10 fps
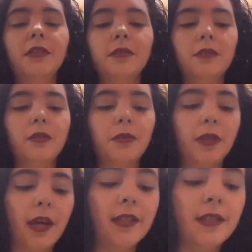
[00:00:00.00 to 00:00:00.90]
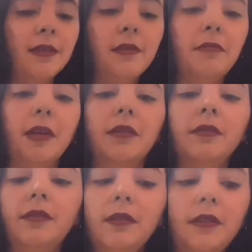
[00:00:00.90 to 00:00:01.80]
so the ice doesn't melt.
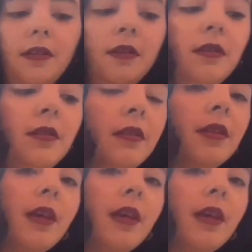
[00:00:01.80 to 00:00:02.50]
I'm